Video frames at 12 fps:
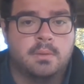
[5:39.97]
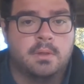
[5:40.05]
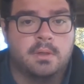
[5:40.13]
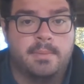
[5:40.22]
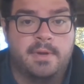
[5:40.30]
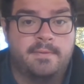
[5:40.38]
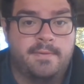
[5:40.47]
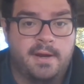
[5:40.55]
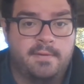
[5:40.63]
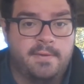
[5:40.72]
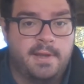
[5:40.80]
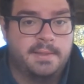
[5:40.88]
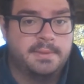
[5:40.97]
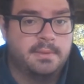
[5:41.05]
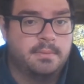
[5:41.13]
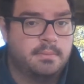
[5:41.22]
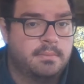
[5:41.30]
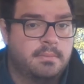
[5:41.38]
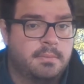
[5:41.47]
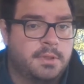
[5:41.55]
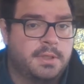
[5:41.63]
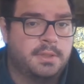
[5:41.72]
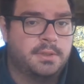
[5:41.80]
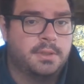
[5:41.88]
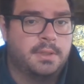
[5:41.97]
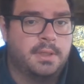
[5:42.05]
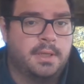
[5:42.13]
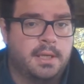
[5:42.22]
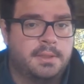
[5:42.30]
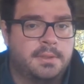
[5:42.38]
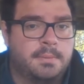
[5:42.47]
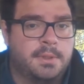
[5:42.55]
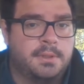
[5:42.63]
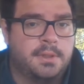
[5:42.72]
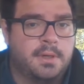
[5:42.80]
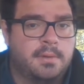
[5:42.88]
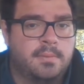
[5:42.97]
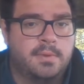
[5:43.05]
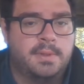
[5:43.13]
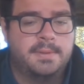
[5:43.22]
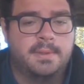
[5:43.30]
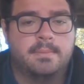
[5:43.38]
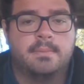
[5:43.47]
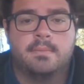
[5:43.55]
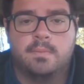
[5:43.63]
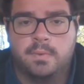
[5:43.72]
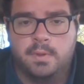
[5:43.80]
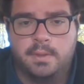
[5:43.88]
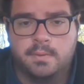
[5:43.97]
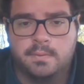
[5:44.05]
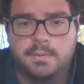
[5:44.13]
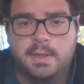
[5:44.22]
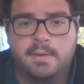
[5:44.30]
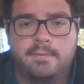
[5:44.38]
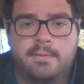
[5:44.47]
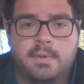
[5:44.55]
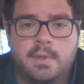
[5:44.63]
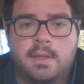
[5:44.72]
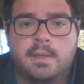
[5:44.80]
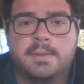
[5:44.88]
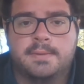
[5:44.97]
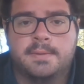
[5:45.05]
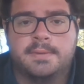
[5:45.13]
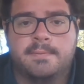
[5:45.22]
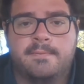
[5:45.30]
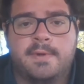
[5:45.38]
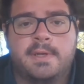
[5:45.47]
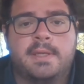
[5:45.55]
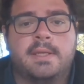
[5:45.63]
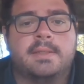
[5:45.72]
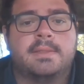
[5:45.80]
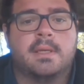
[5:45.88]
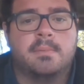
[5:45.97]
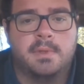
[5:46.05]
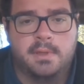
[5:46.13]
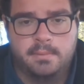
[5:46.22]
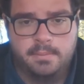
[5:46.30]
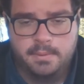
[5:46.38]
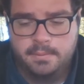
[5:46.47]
learn about fireflies and potentially catch them in a jar and release them. Pretty cool stuff. So some fun things coming up.